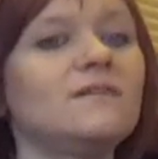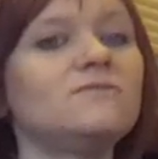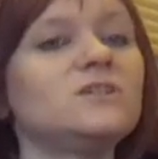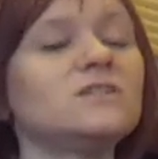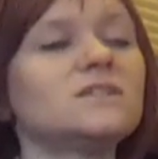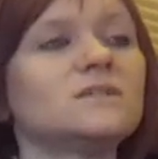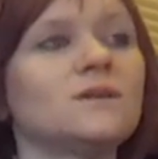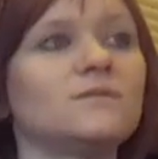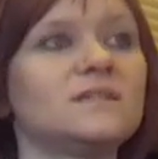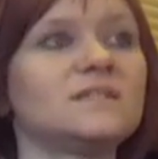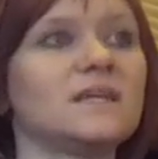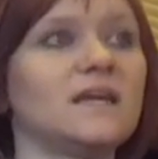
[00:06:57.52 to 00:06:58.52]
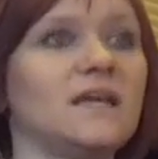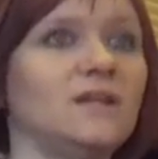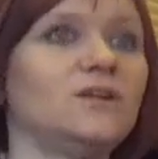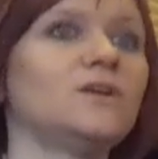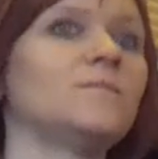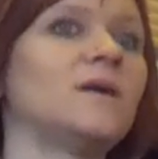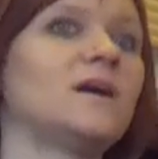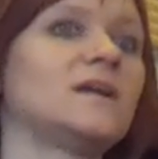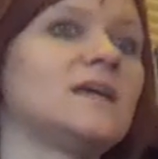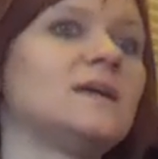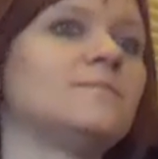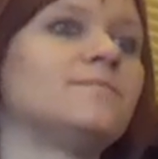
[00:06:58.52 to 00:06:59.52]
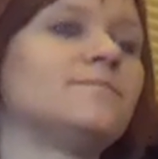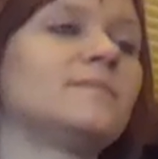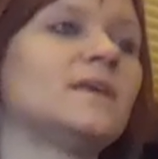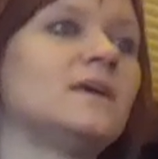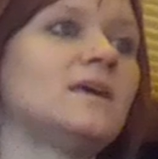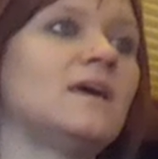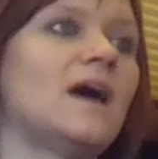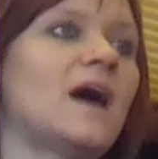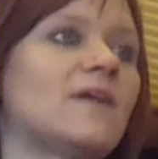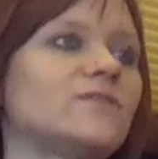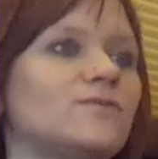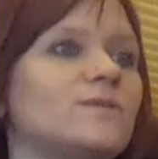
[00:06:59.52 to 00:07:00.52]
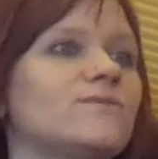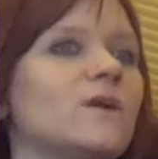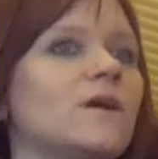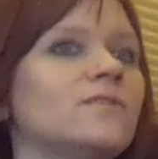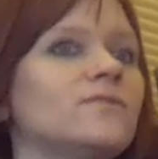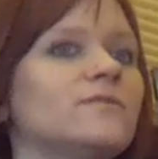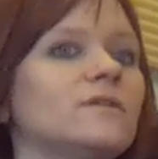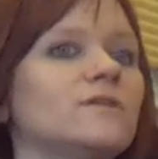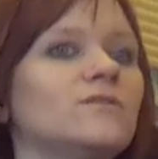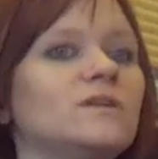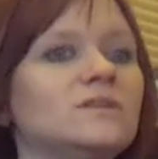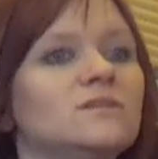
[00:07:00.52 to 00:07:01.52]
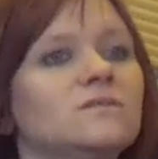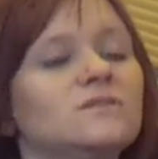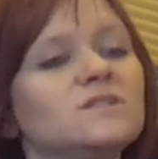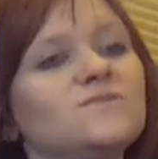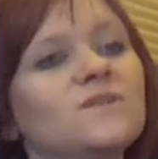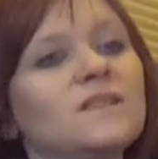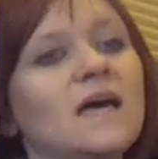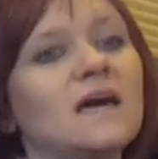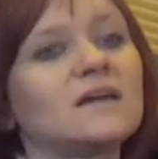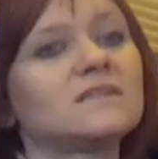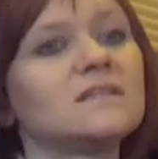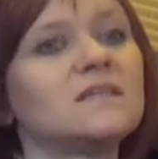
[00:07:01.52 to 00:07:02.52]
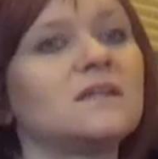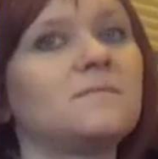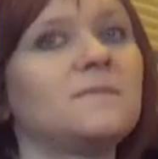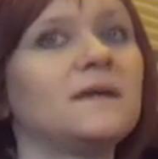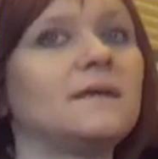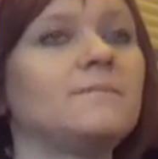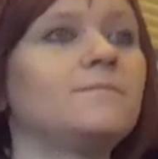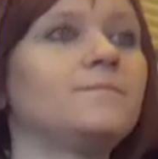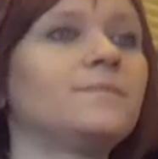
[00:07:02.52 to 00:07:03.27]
Now just noticing in your body after we've gone through and just relaxed a little bit.